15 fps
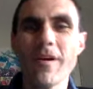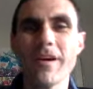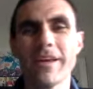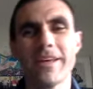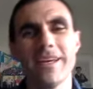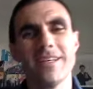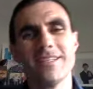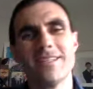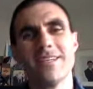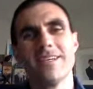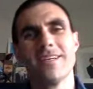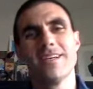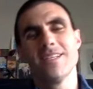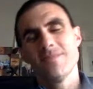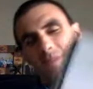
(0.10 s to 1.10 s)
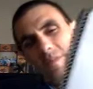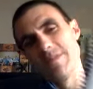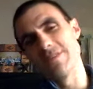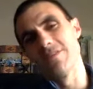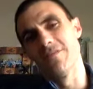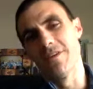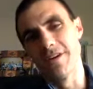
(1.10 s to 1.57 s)
kids. It's me,
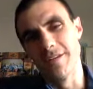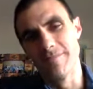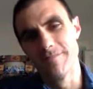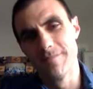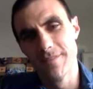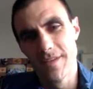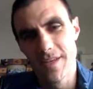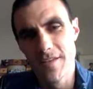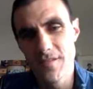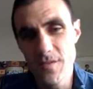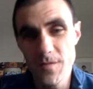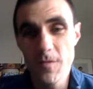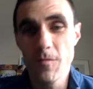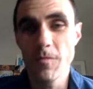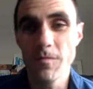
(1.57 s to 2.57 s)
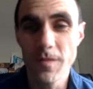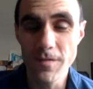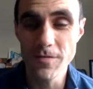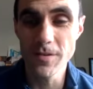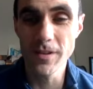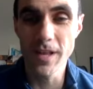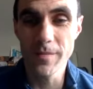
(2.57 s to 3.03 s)
Mr. Verdi. If
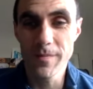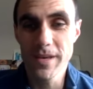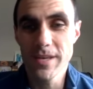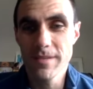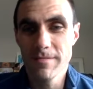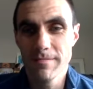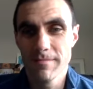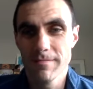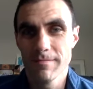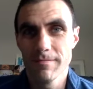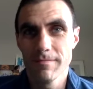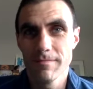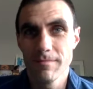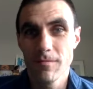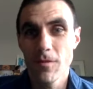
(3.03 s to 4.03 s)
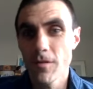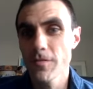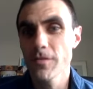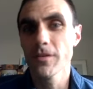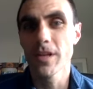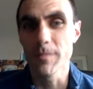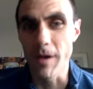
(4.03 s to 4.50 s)
you're like me, or if you're
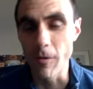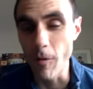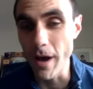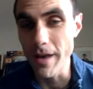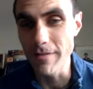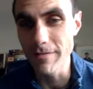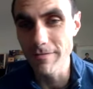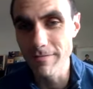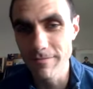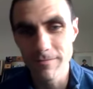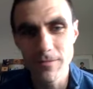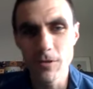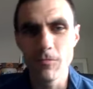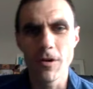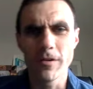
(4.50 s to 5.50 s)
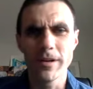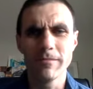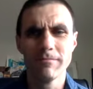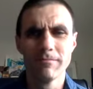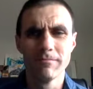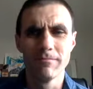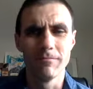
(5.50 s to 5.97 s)
like my wife, you're wondering,
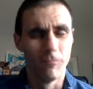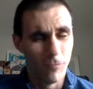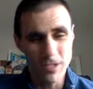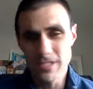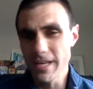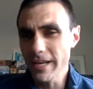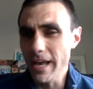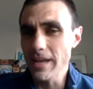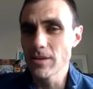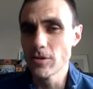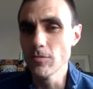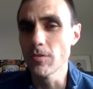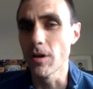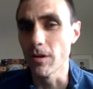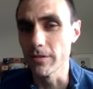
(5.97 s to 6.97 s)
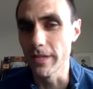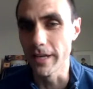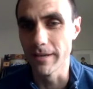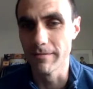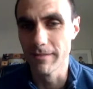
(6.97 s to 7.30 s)
what's that guy doing all day?